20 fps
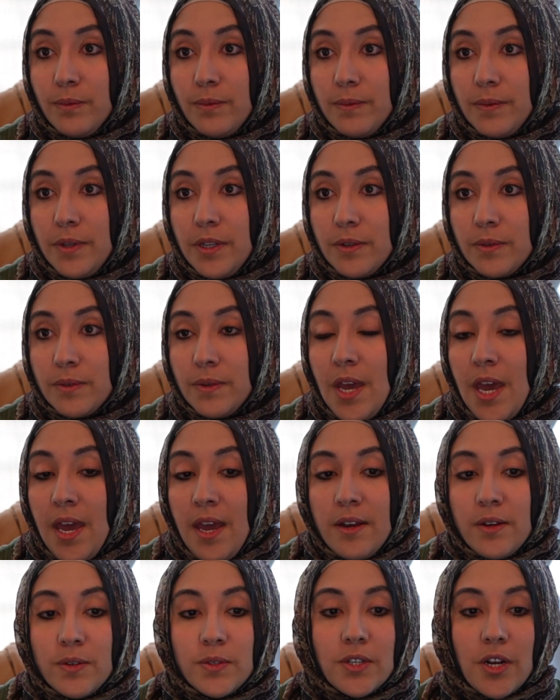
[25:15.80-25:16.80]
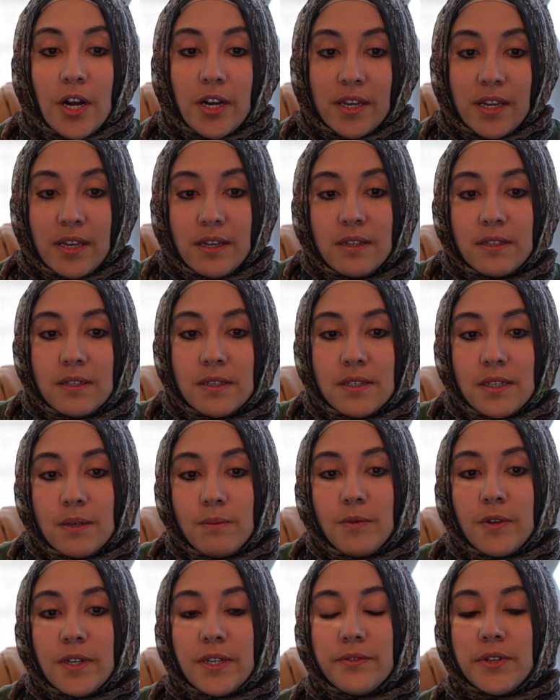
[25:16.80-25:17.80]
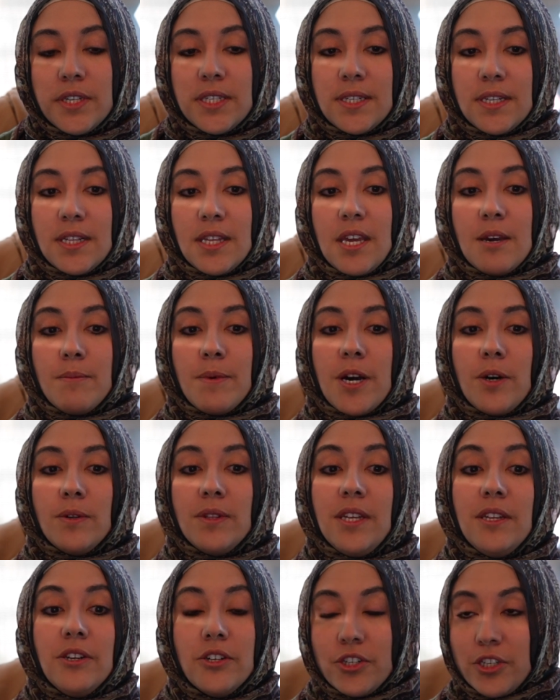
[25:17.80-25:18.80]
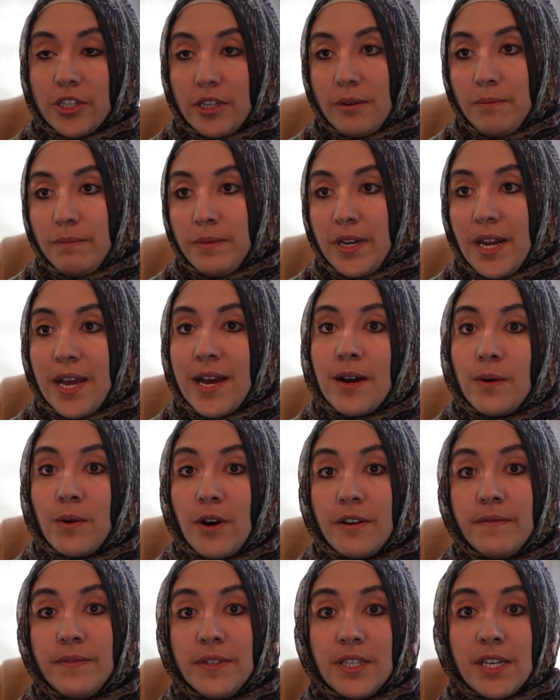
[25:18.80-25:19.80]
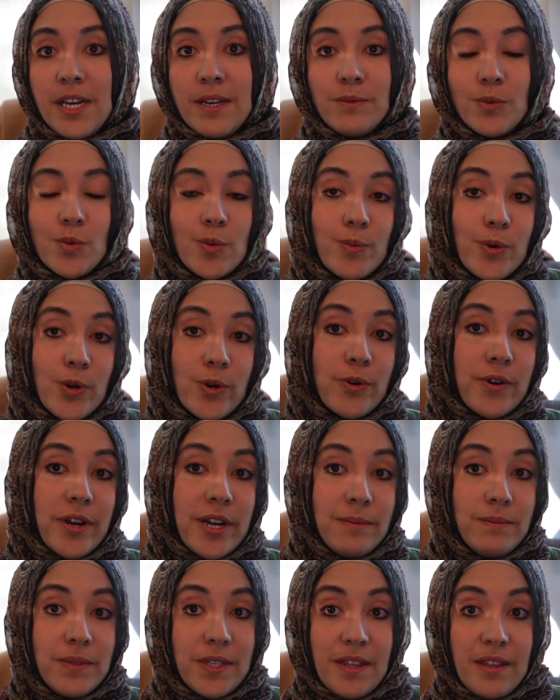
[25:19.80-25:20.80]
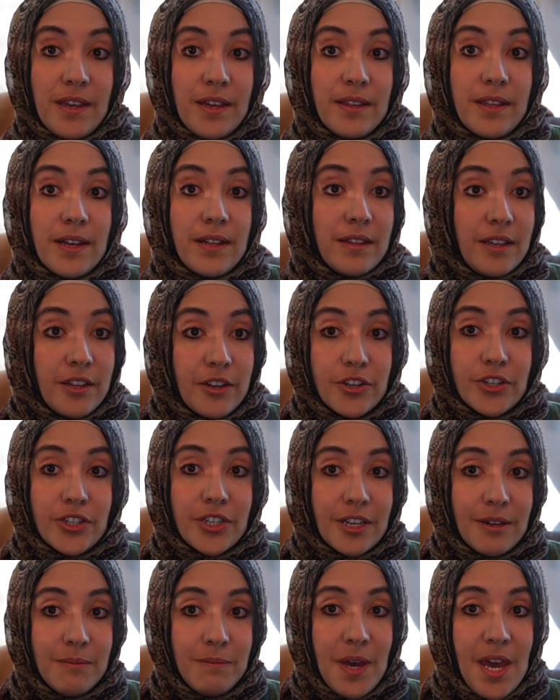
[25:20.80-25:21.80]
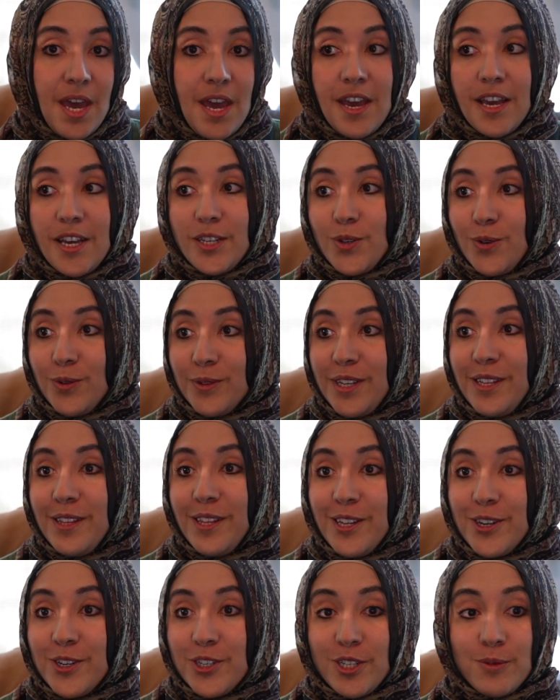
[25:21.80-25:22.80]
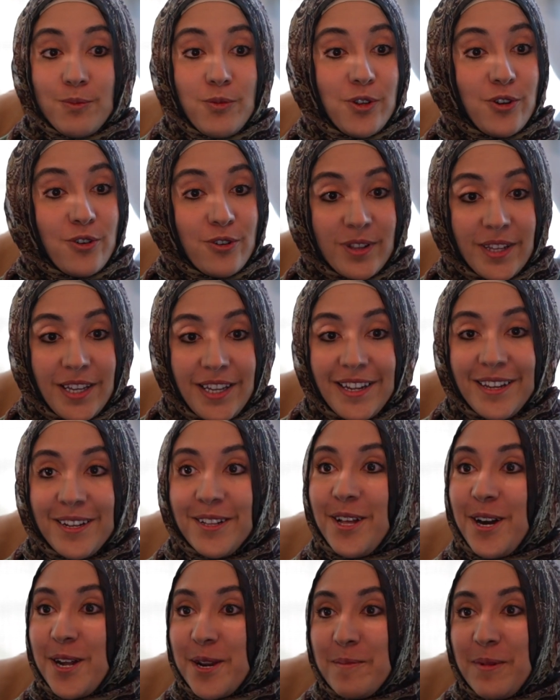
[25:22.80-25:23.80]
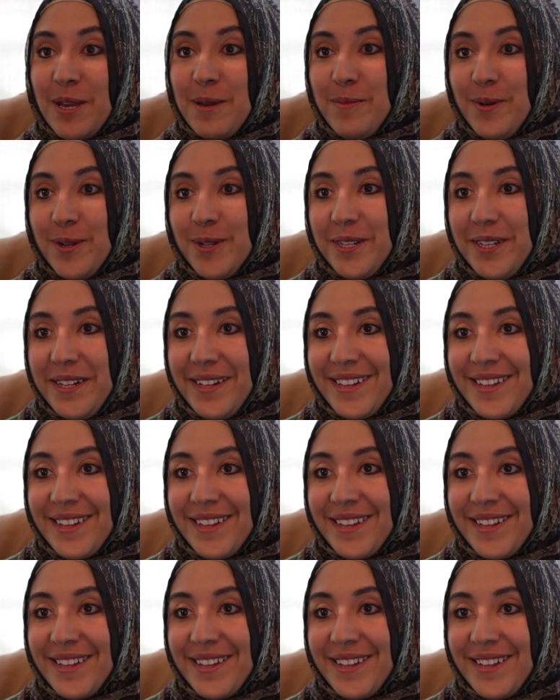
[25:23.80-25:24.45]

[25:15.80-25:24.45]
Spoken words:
You know, I was talking to someone recently about leadership and how oftentimes we're programmed to think that leadership is only leadership when you're leading a lot of people.